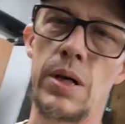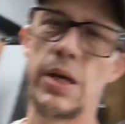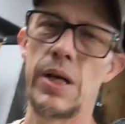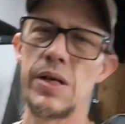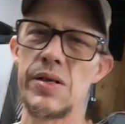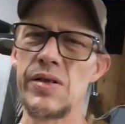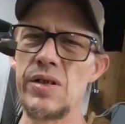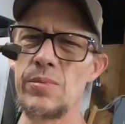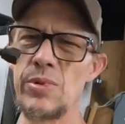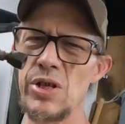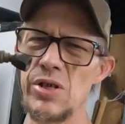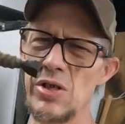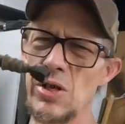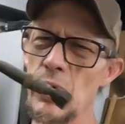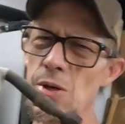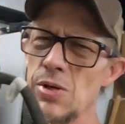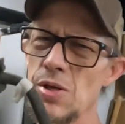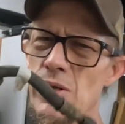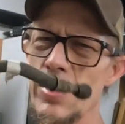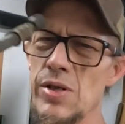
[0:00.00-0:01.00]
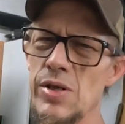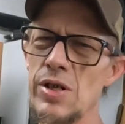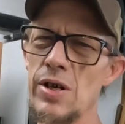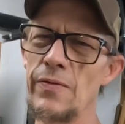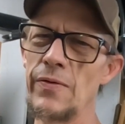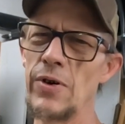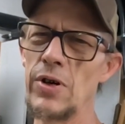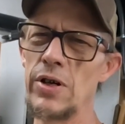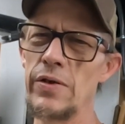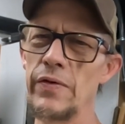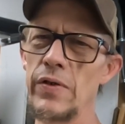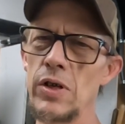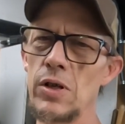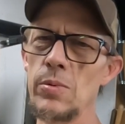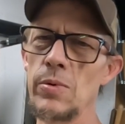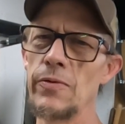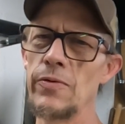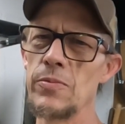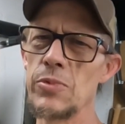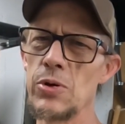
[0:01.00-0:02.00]
I guess some of these hoses and stuff aren't
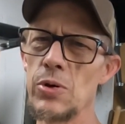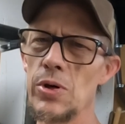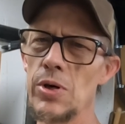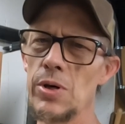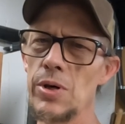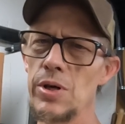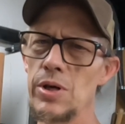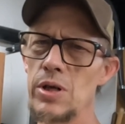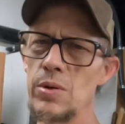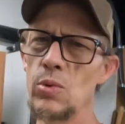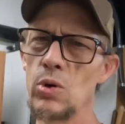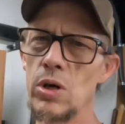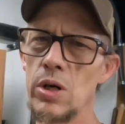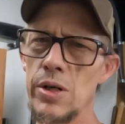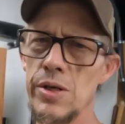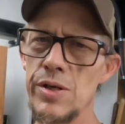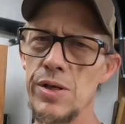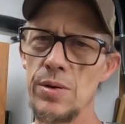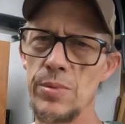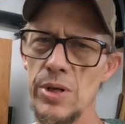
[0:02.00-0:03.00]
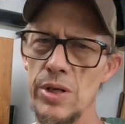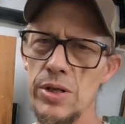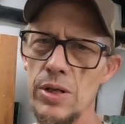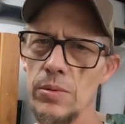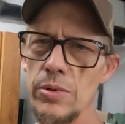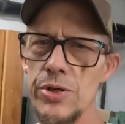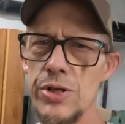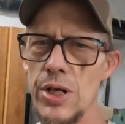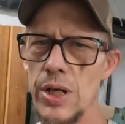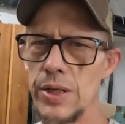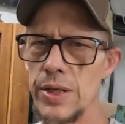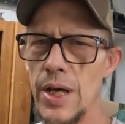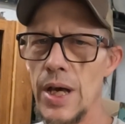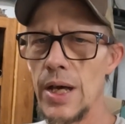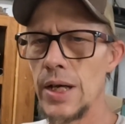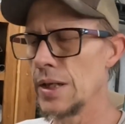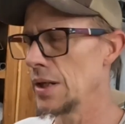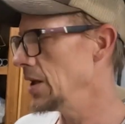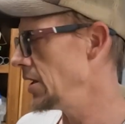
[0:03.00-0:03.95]
available from Toyota anymore, so I'm going to double check that